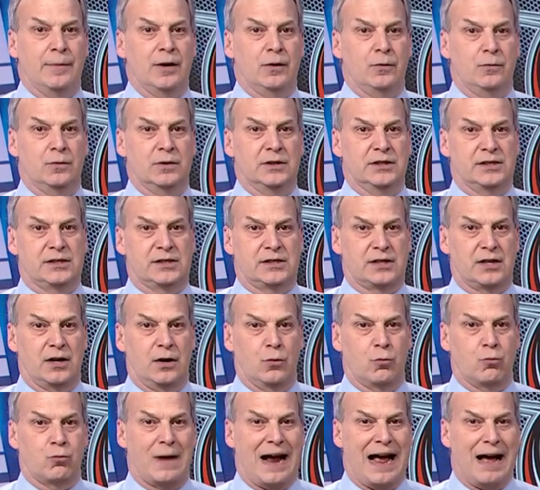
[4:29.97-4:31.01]
it was
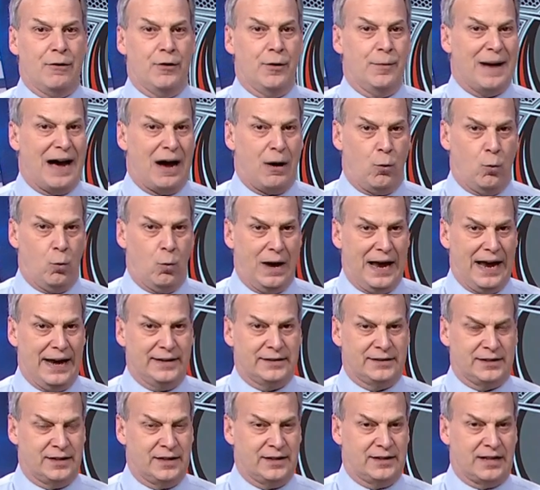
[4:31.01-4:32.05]
a roundabout
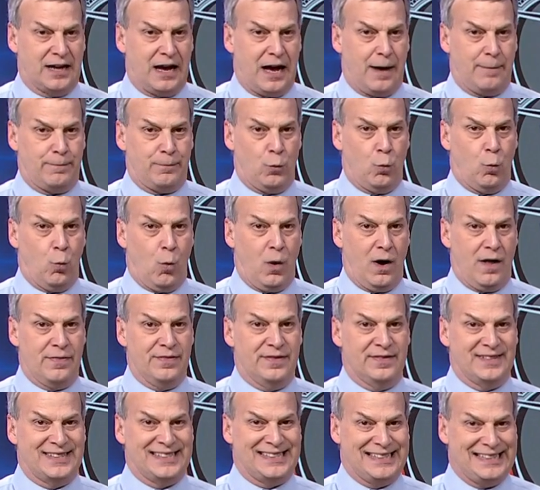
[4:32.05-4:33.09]
way to the top
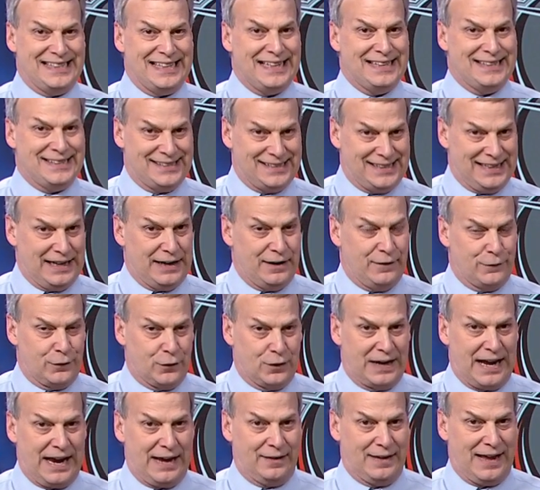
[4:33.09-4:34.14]
1C seed
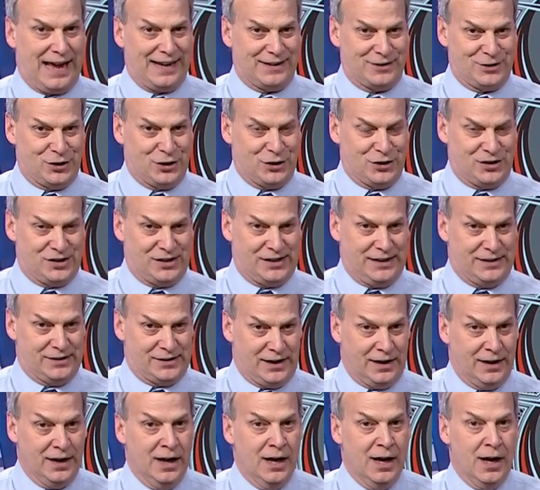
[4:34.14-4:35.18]
for Galax this
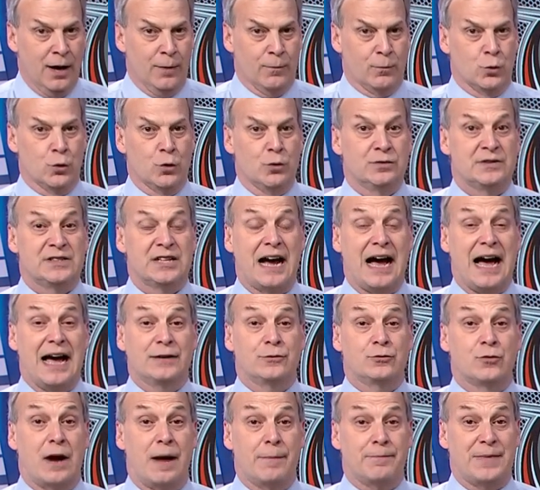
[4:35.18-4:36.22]
season. Maroon
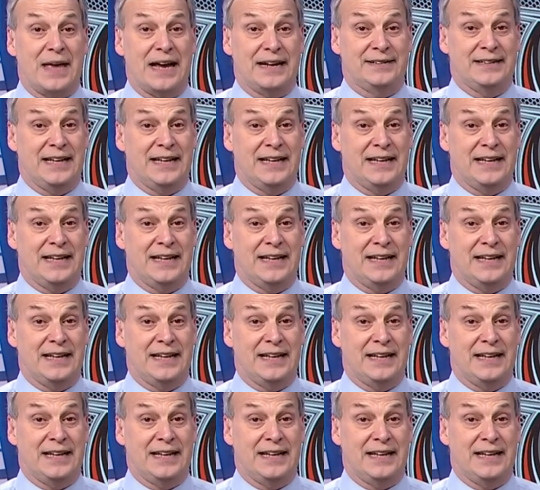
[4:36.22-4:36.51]
Tide dropped that